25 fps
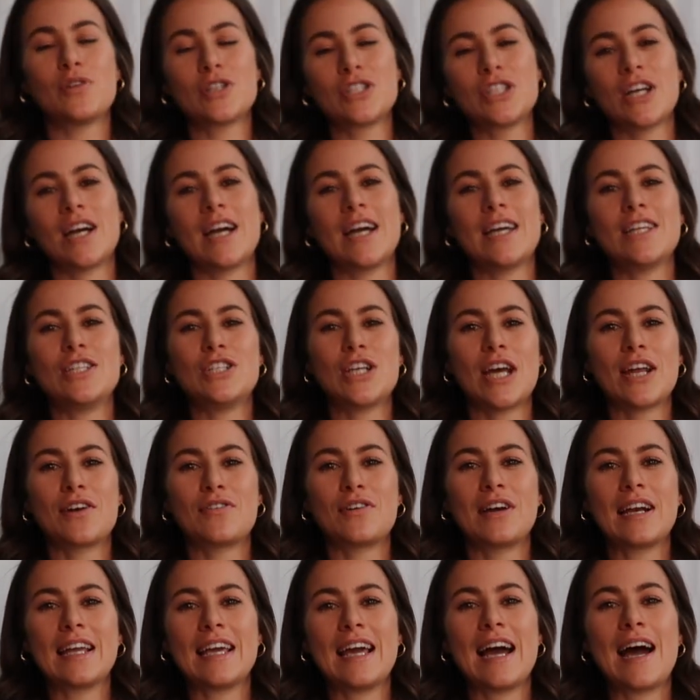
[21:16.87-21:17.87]
which I
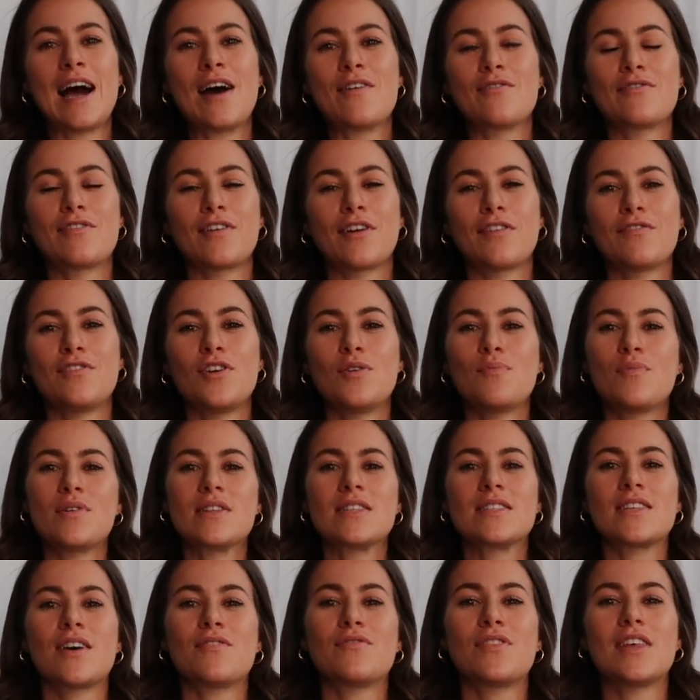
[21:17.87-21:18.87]
generally have for a few
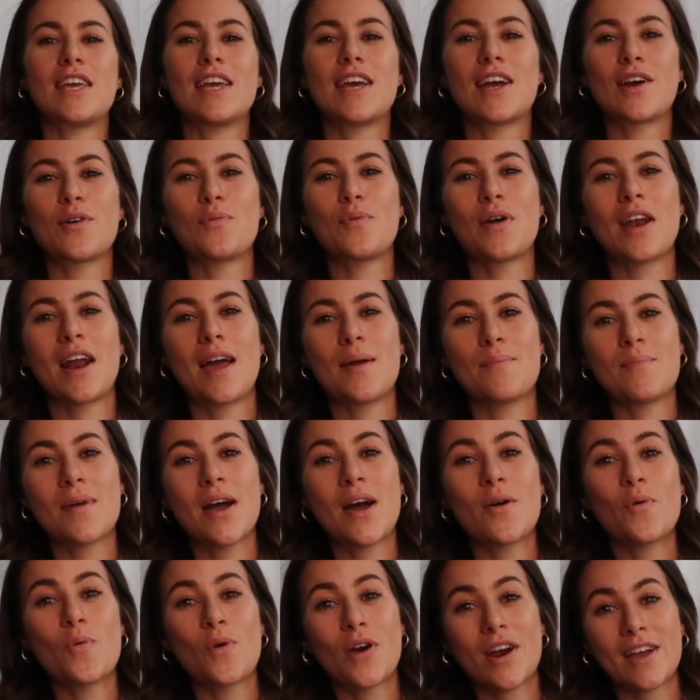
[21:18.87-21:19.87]
months of the year when I'm
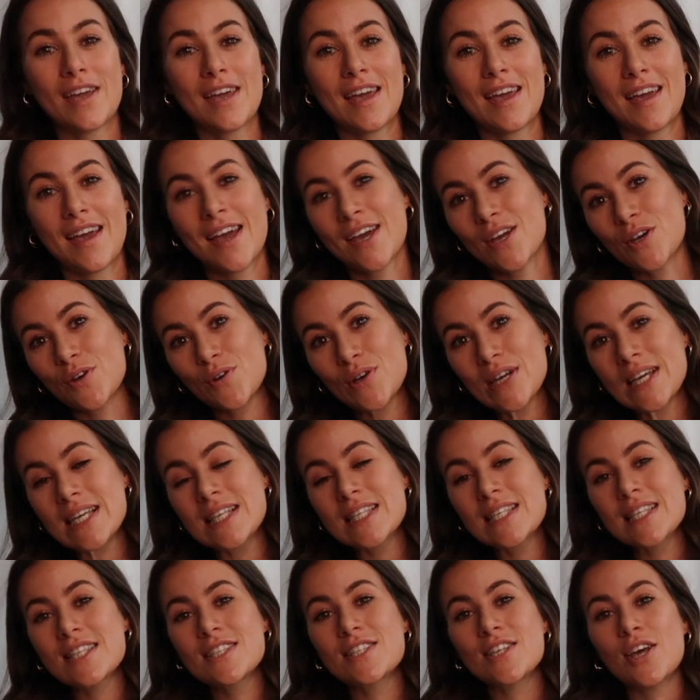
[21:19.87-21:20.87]
working in Greece.